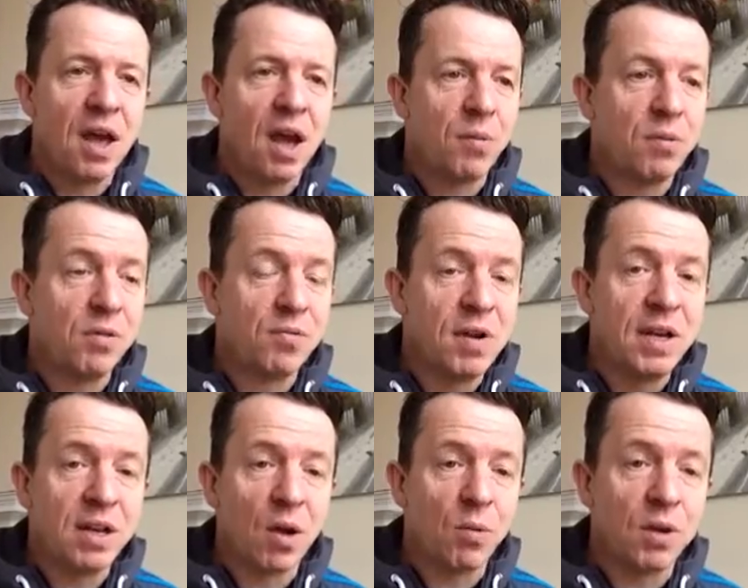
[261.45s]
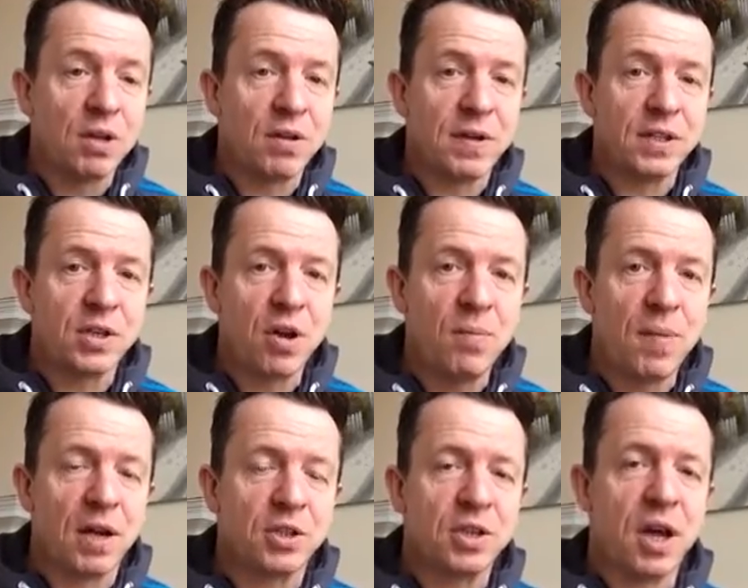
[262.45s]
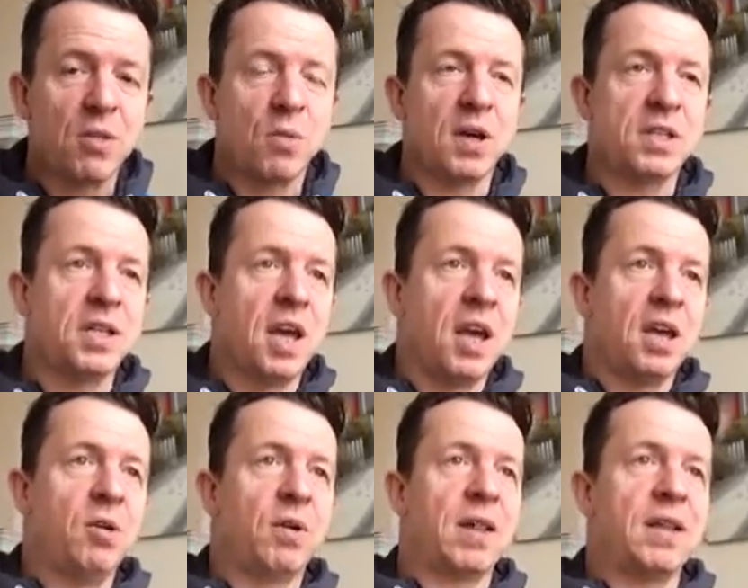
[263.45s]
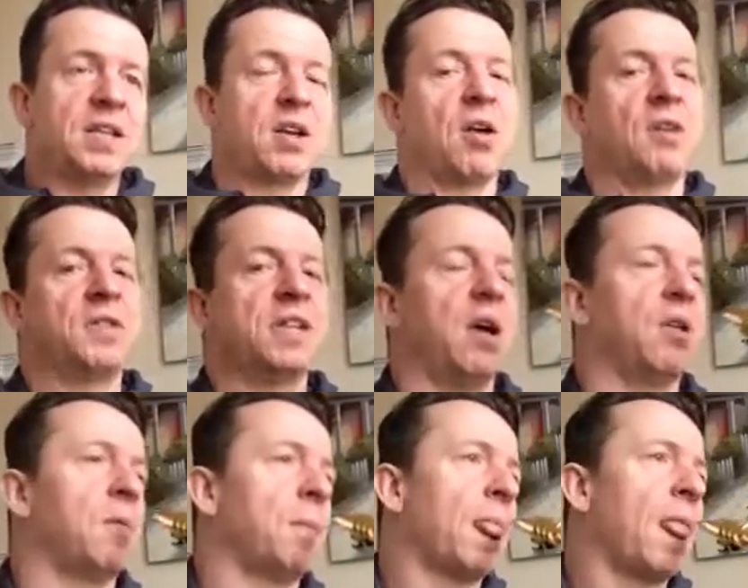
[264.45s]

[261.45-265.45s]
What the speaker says: You really don't want to do it too much, otherwise you'll get this kind of sound.